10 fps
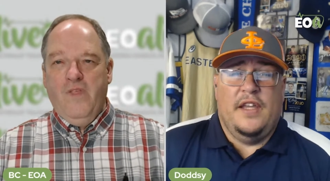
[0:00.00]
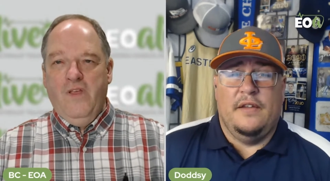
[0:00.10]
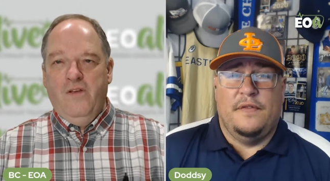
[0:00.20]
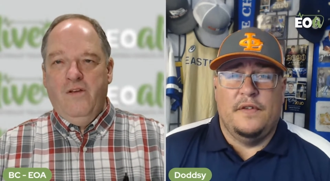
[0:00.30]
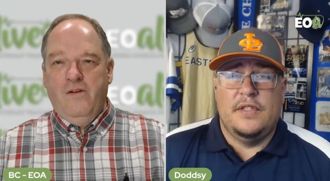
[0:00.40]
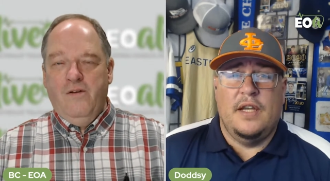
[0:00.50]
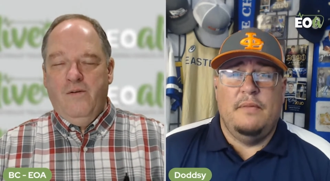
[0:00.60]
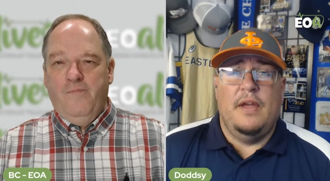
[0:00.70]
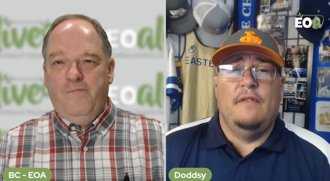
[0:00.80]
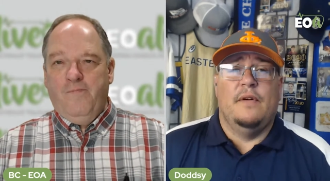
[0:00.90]
Speaker 1: think the first
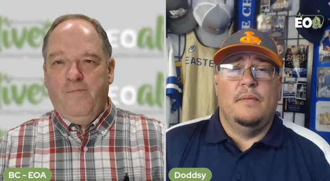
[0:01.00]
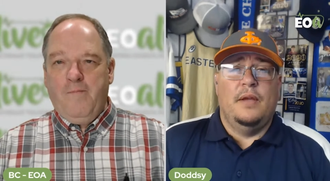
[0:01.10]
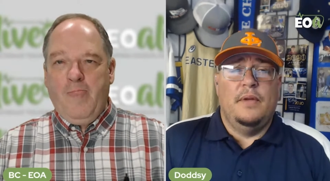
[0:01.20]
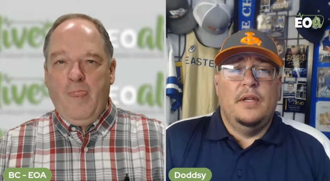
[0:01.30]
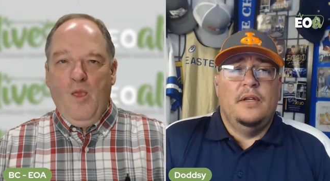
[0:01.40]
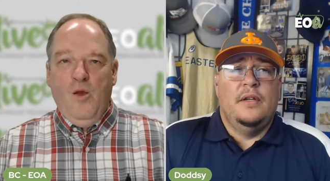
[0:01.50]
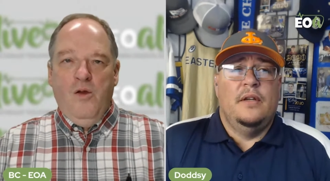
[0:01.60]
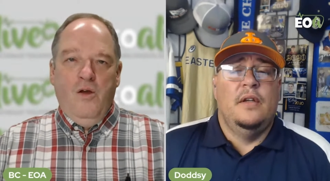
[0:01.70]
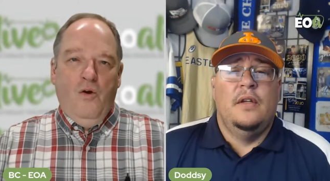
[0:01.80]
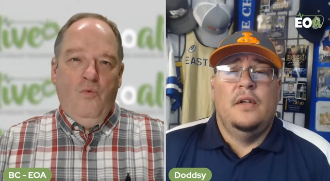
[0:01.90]
time ever, maybe.
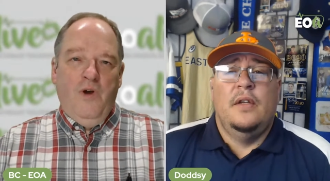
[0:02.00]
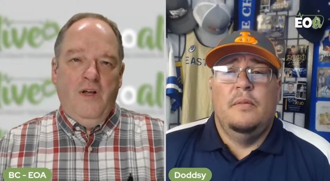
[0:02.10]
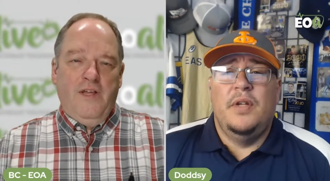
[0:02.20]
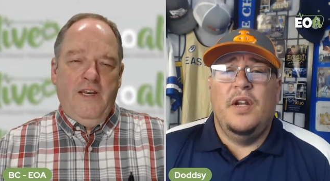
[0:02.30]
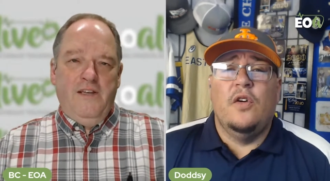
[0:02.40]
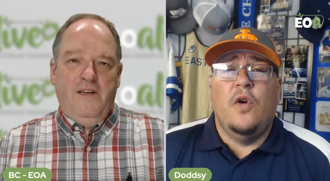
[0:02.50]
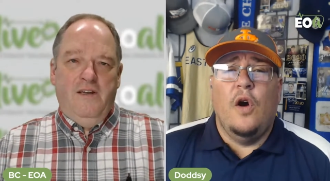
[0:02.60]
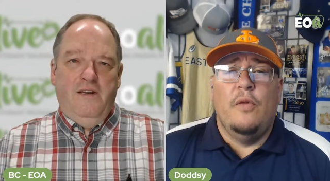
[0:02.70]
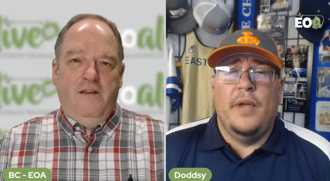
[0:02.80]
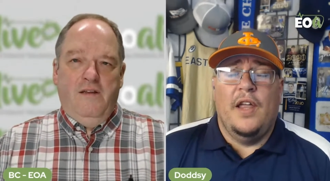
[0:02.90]
Well, and don't
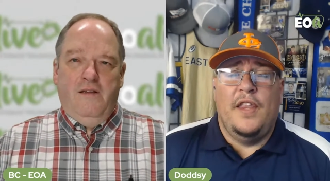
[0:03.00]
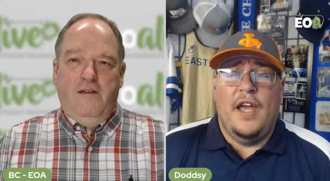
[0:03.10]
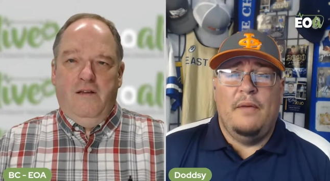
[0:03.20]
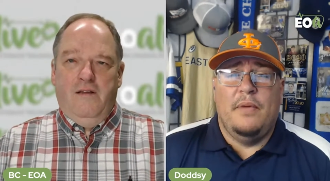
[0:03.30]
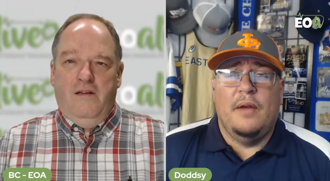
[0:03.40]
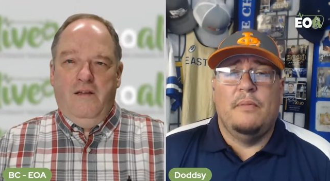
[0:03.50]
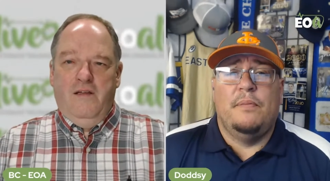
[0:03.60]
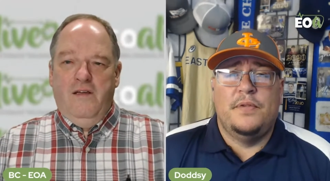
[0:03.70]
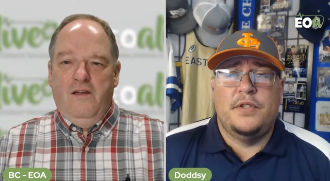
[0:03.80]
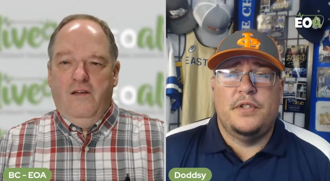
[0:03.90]
quote me on that, but
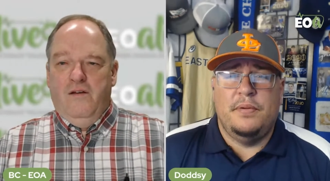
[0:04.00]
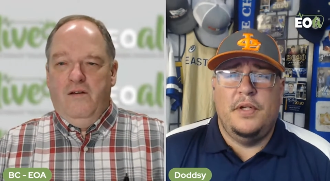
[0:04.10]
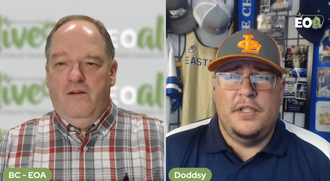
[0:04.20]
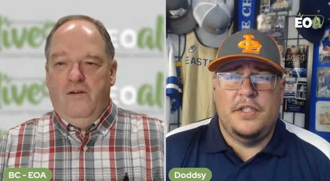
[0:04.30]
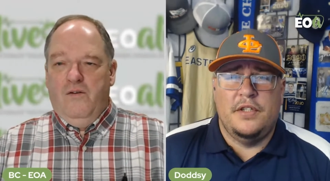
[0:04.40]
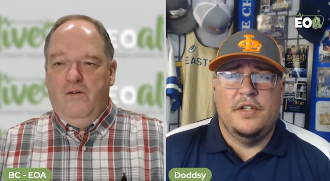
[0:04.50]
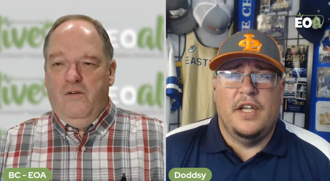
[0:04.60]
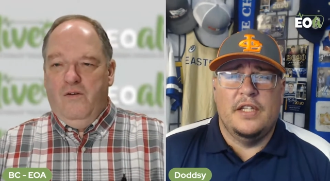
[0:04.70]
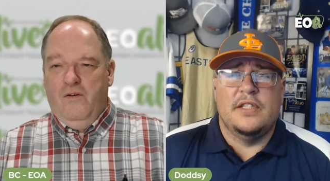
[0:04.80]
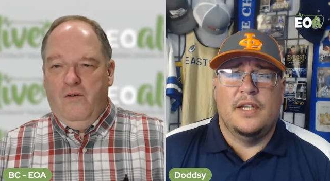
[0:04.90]
I'm sure, pretty
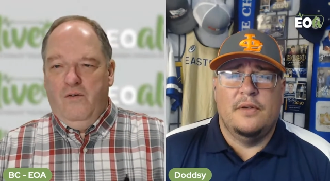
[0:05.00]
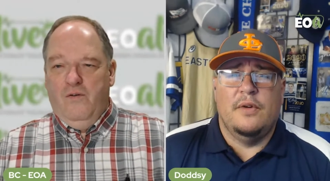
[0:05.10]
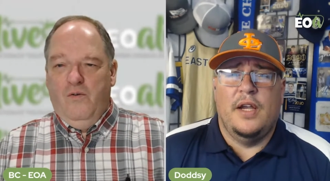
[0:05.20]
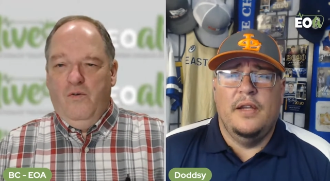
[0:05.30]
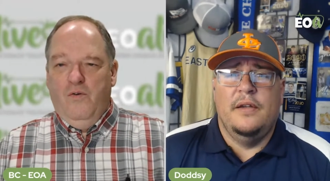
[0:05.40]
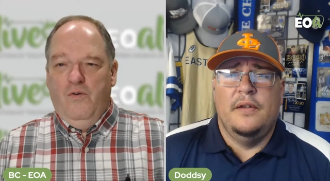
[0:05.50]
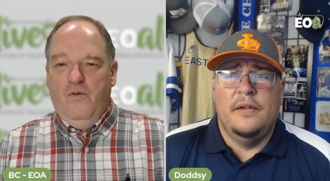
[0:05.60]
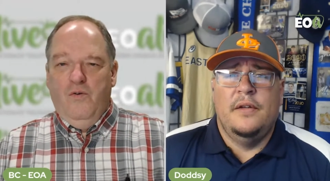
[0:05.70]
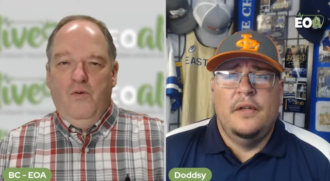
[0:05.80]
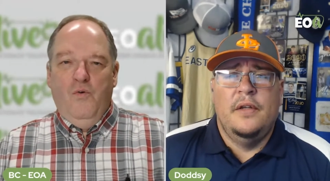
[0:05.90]
sure that's like right.
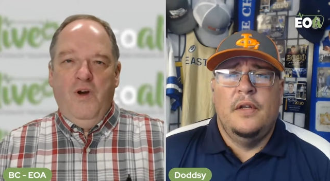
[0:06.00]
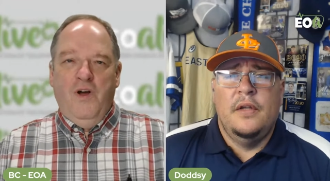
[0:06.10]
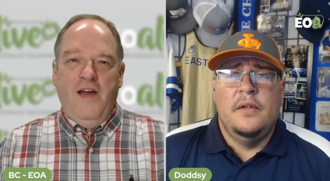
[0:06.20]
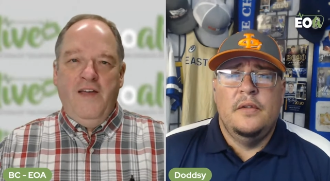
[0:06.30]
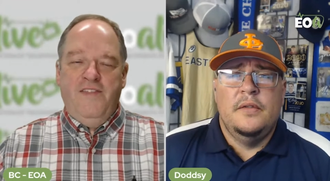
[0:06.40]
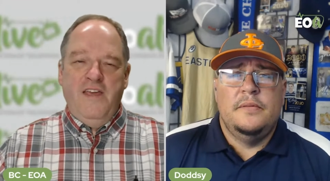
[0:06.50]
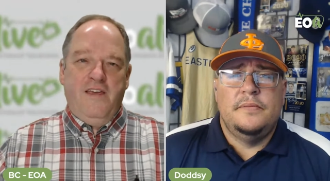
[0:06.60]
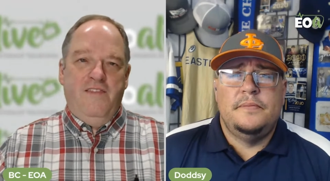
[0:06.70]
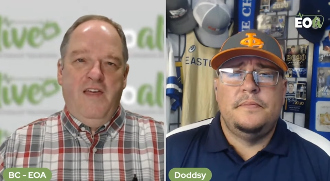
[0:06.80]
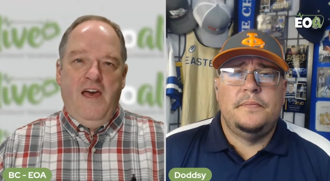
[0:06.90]
Speaker 2: Well, I
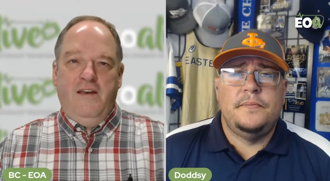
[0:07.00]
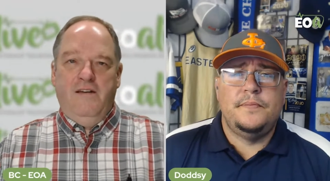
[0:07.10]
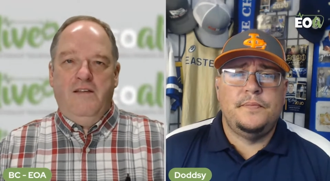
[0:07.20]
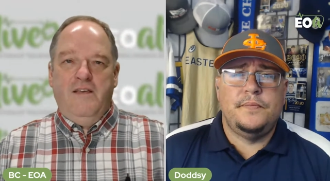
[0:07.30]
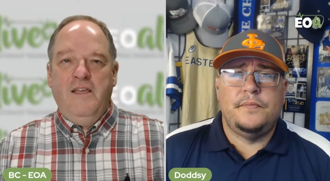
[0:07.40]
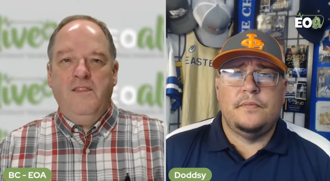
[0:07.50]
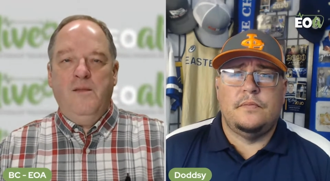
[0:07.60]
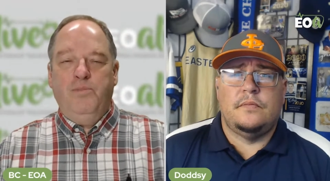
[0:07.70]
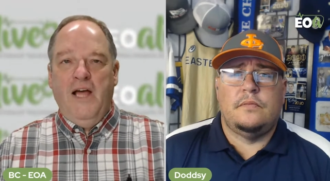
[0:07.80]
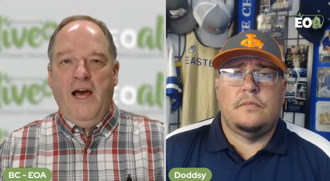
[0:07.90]
think that in
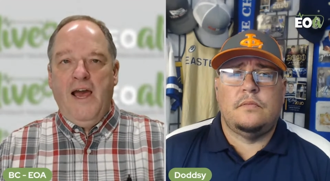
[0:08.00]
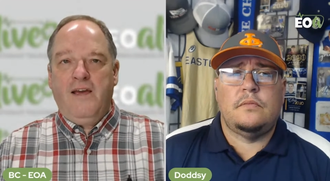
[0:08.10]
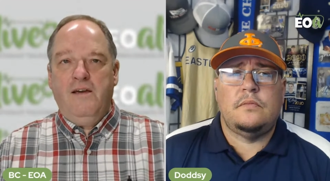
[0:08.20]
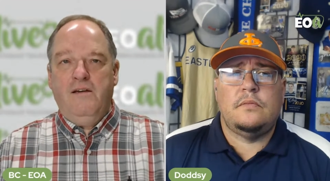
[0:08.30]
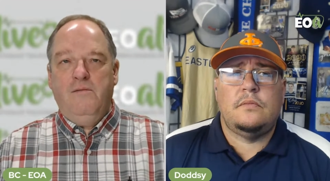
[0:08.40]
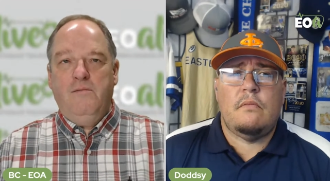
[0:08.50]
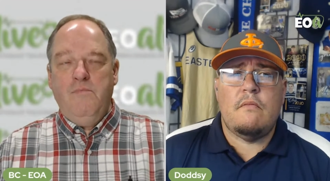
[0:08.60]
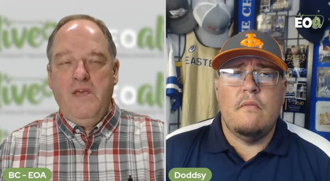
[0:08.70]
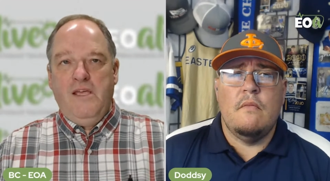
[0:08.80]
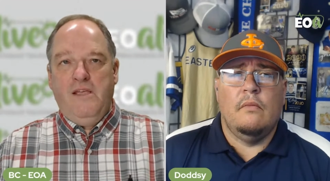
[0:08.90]
the black
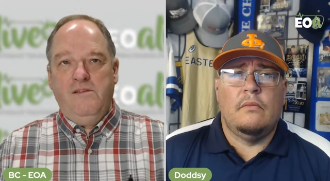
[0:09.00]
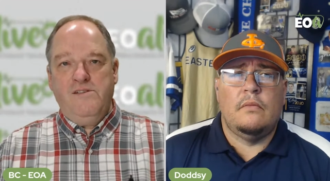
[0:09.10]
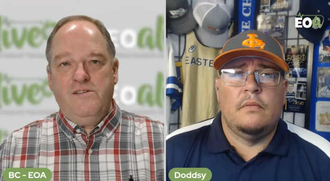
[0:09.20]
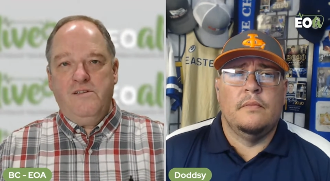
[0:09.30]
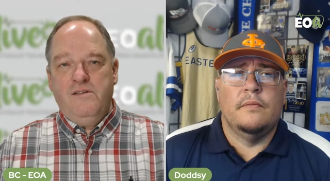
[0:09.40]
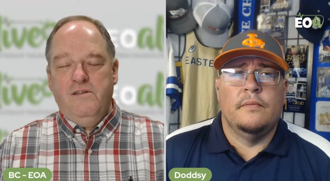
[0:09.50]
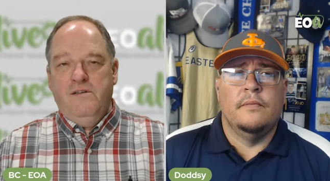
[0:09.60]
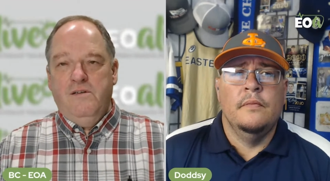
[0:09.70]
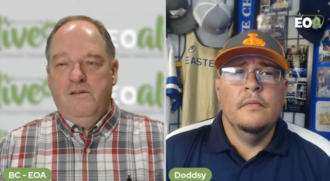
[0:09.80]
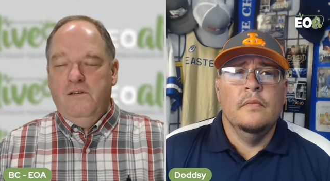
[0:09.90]
means
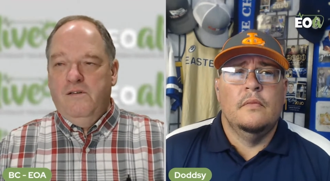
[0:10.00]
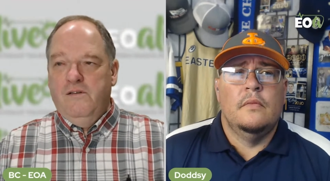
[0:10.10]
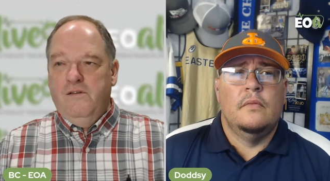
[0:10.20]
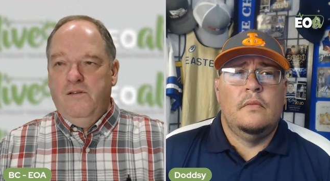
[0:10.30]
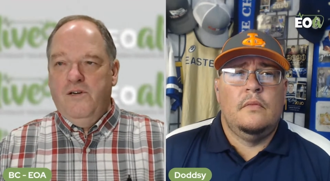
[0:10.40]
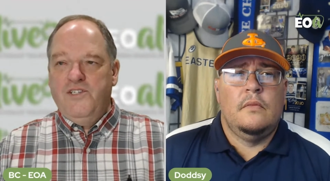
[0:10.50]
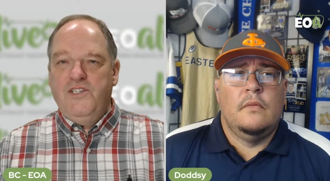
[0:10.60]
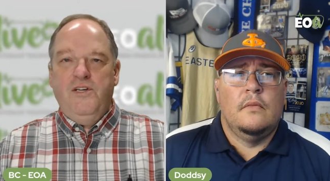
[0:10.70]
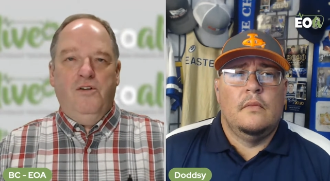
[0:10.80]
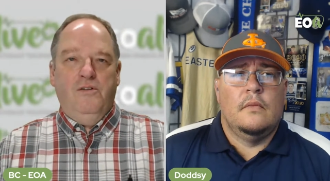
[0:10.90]
they're
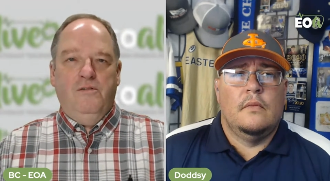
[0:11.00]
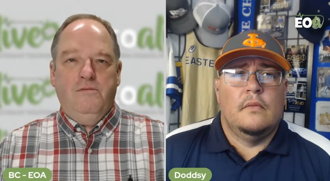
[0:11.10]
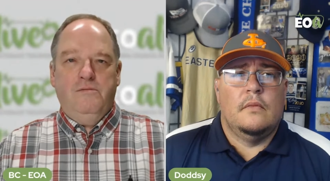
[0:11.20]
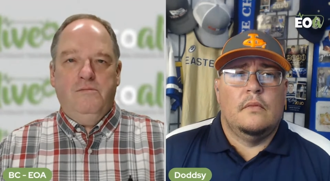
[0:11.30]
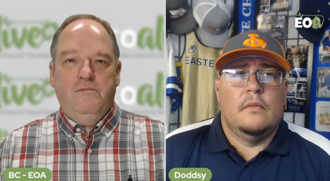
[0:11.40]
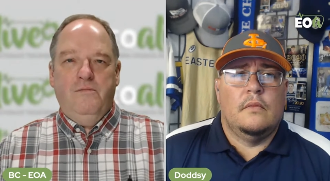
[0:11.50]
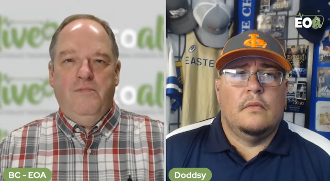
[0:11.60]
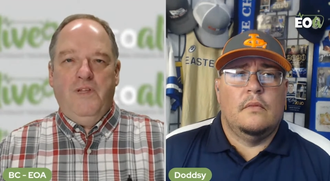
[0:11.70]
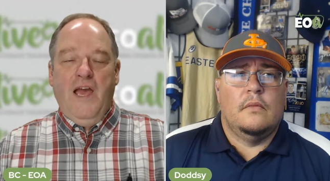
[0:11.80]
still the